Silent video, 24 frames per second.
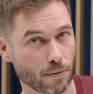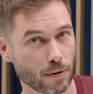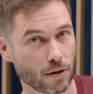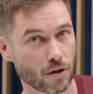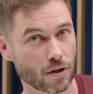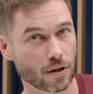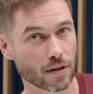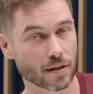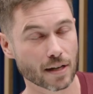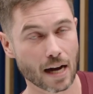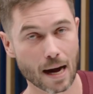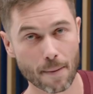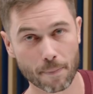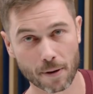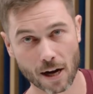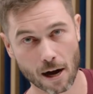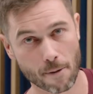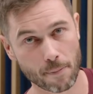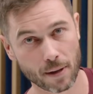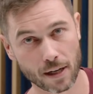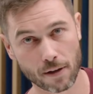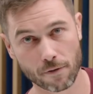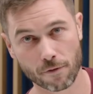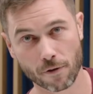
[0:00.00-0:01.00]
which is
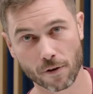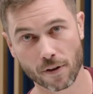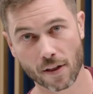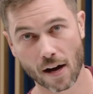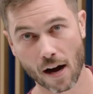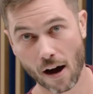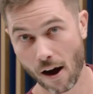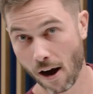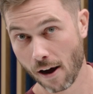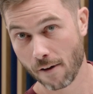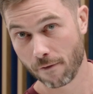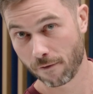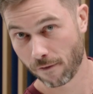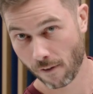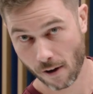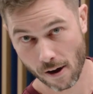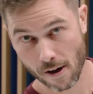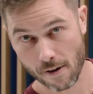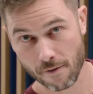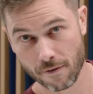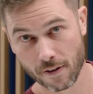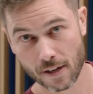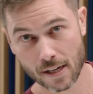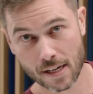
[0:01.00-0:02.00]
upcoming for the
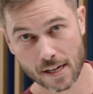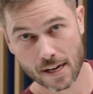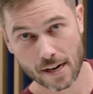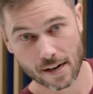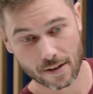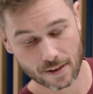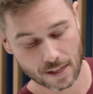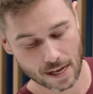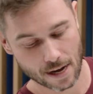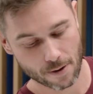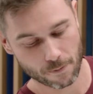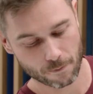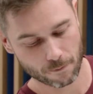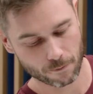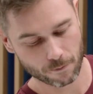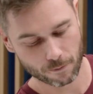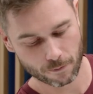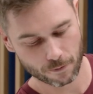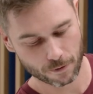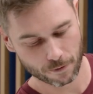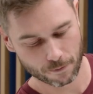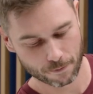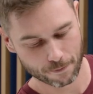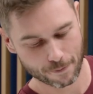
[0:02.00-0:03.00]
Hi5, and that
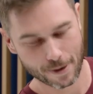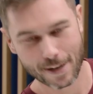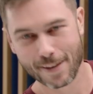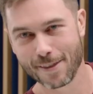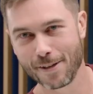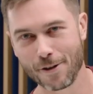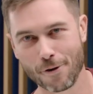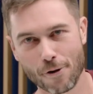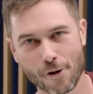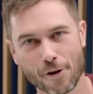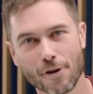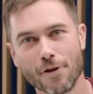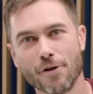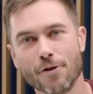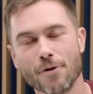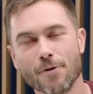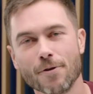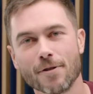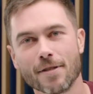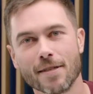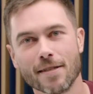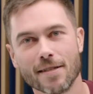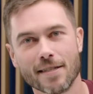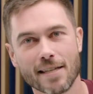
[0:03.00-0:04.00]
would mean that you can
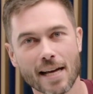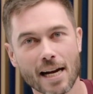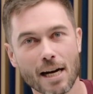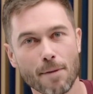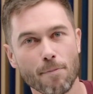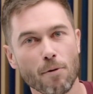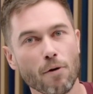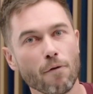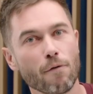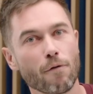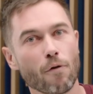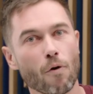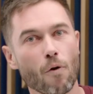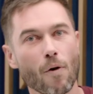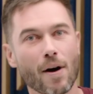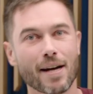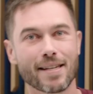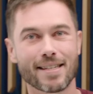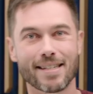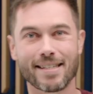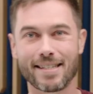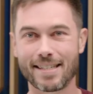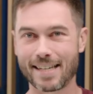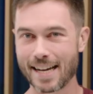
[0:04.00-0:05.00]
use the ZMU-4
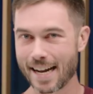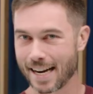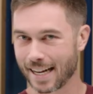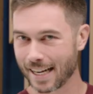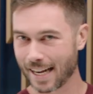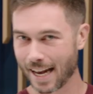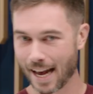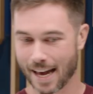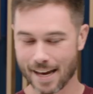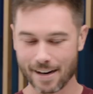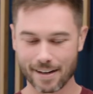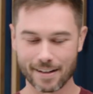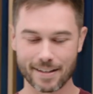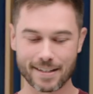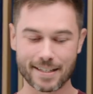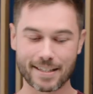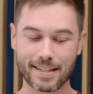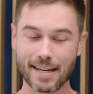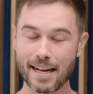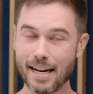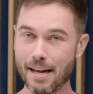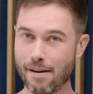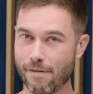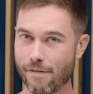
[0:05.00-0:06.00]
as a dedicated
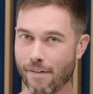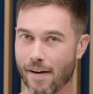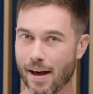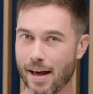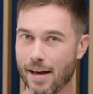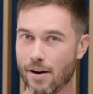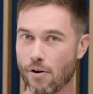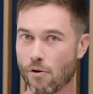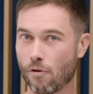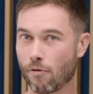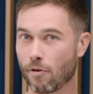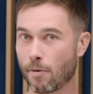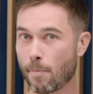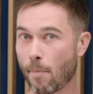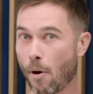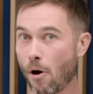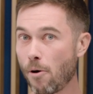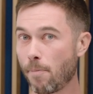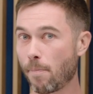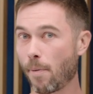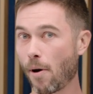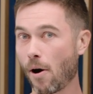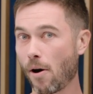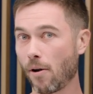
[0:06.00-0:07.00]
CineFade or
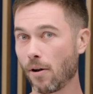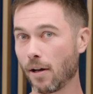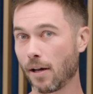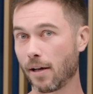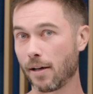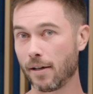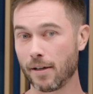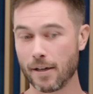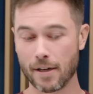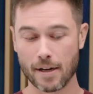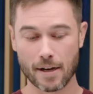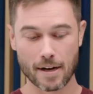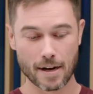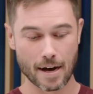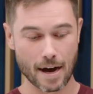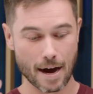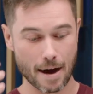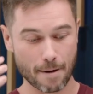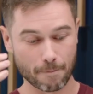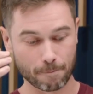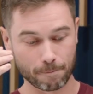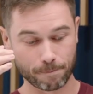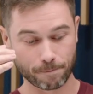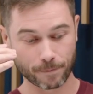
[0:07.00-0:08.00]
remote polar
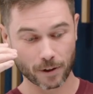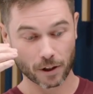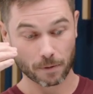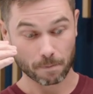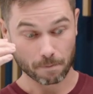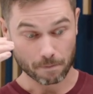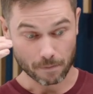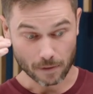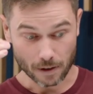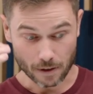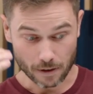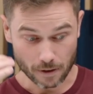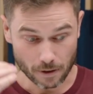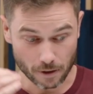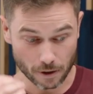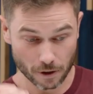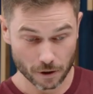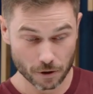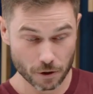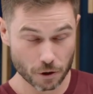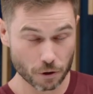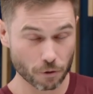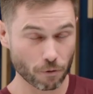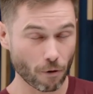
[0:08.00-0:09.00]

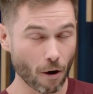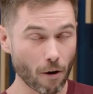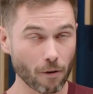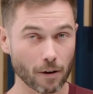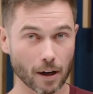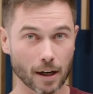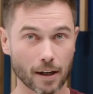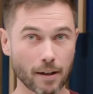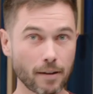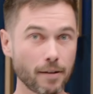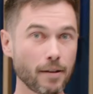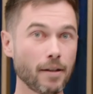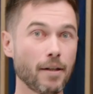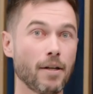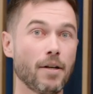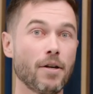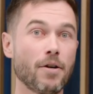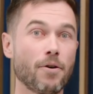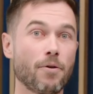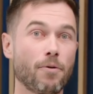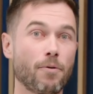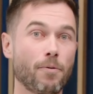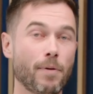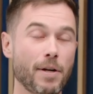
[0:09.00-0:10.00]
controller
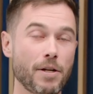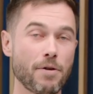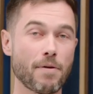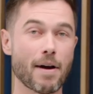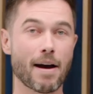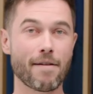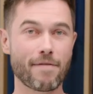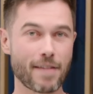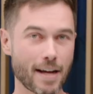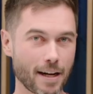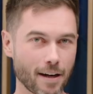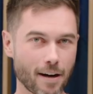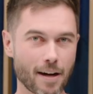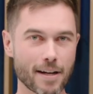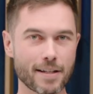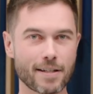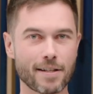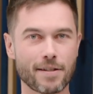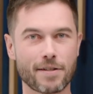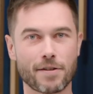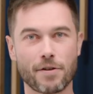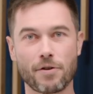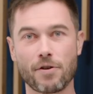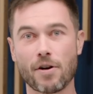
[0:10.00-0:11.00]
when you have that
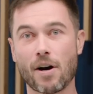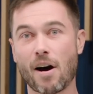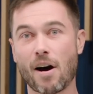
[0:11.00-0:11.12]
license on your